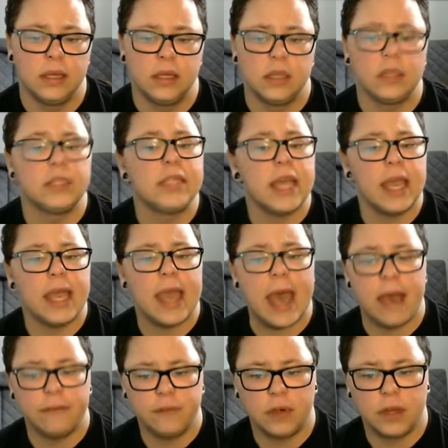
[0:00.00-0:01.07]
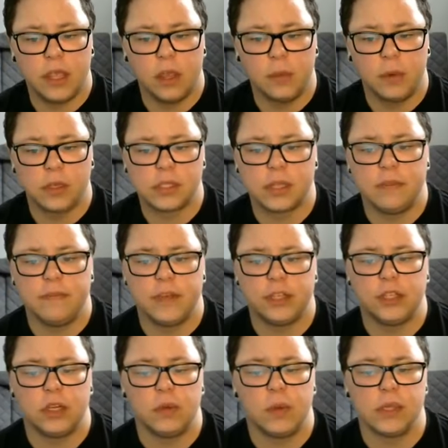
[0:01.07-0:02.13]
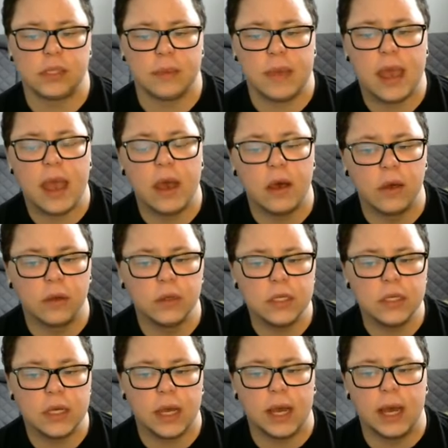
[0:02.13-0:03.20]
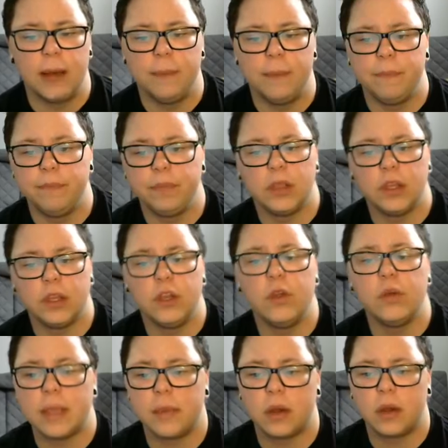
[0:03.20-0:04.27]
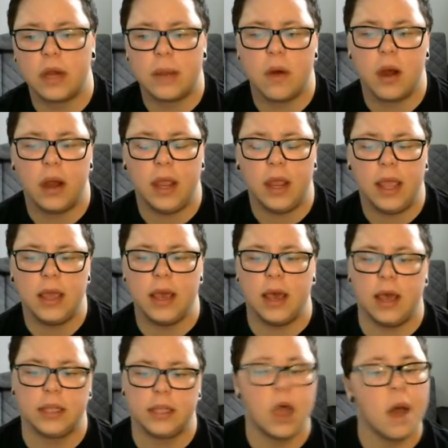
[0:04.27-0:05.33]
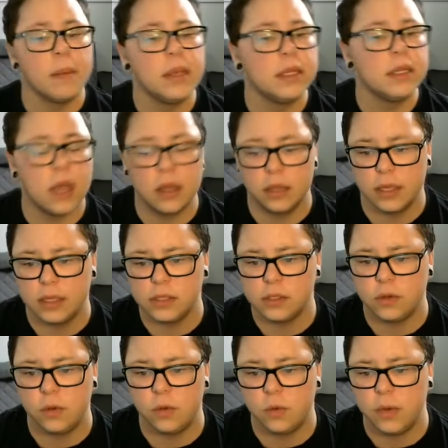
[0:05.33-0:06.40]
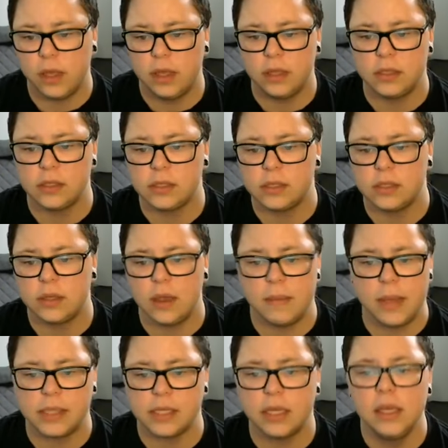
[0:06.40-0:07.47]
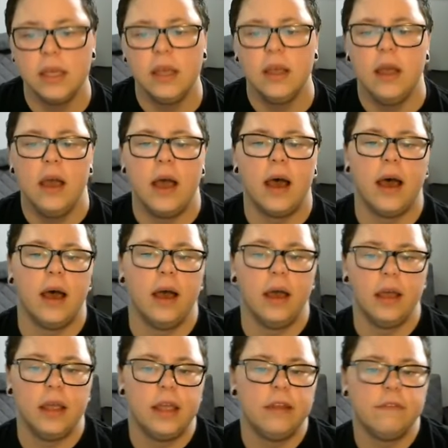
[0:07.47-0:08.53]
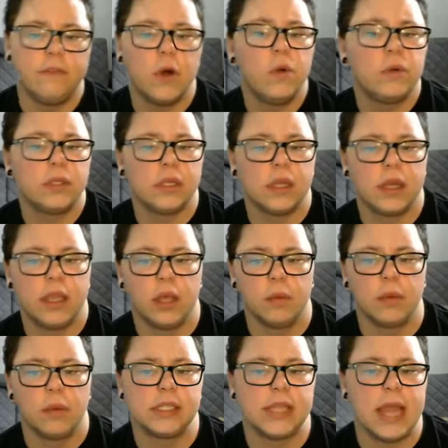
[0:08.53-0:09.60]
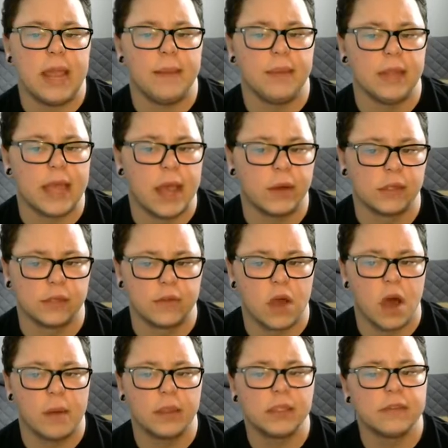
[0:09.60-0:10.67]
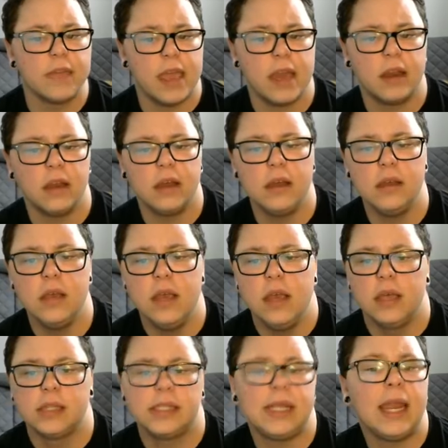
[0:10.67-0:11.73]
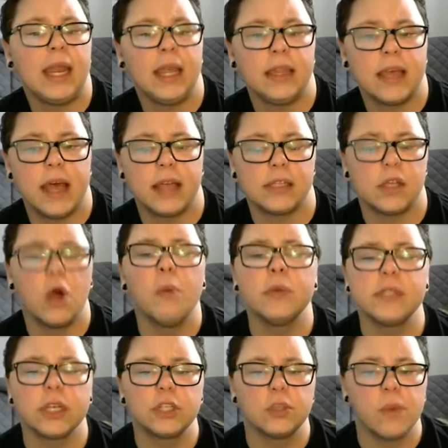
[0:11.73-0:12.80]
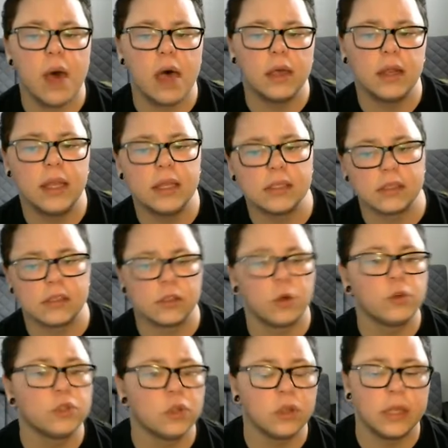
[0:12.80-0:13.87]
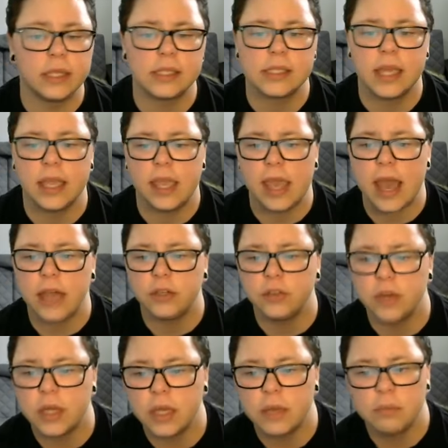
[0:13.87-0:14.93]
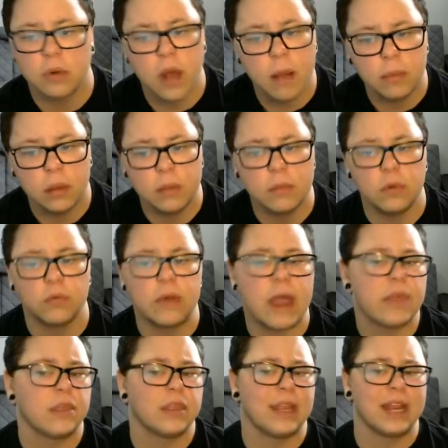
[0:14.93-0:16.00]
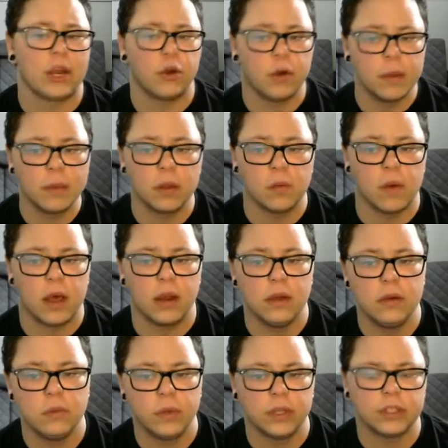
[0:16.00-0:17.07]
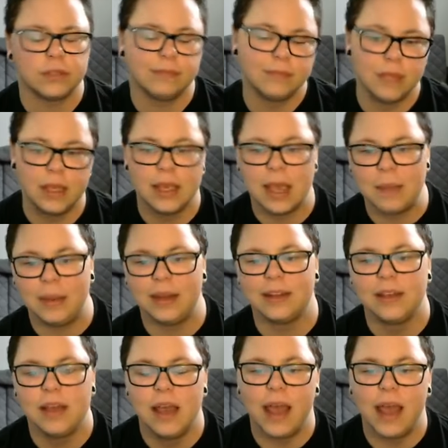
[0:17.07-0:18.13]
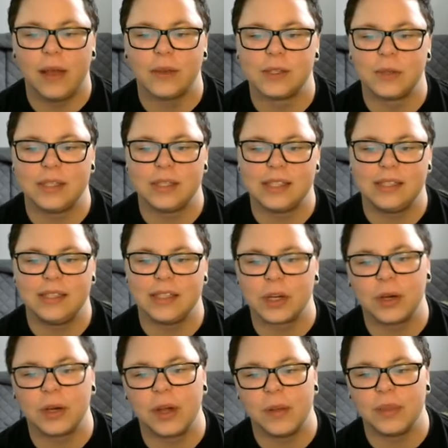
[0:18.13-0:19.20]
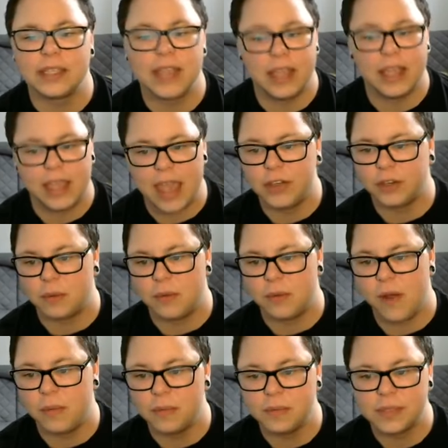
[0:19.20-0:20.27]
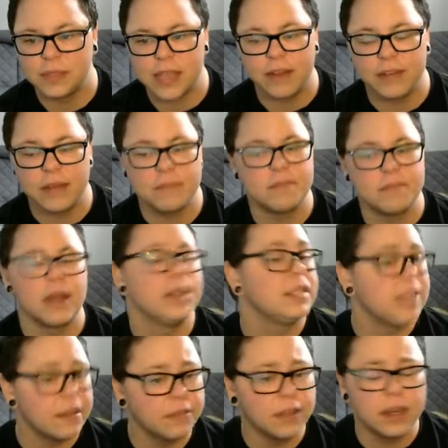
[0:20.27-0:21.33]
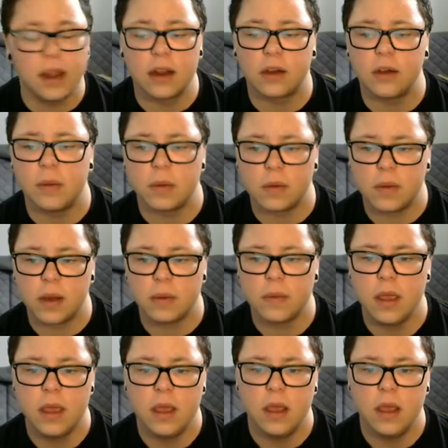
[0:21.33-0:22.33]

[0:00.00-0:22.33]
The day after Kilbert's conviction was upheld, the New Democrat Party, Tommy Douglas, who is amazing, invoked Kilbert's name in the House of Commons of Canada, stating that homosexuality is a social and psychiatric problem rather than a criminal one, which, I mean, I also would disagree with the psychiatric problem side of it, but definitely not a criminal one.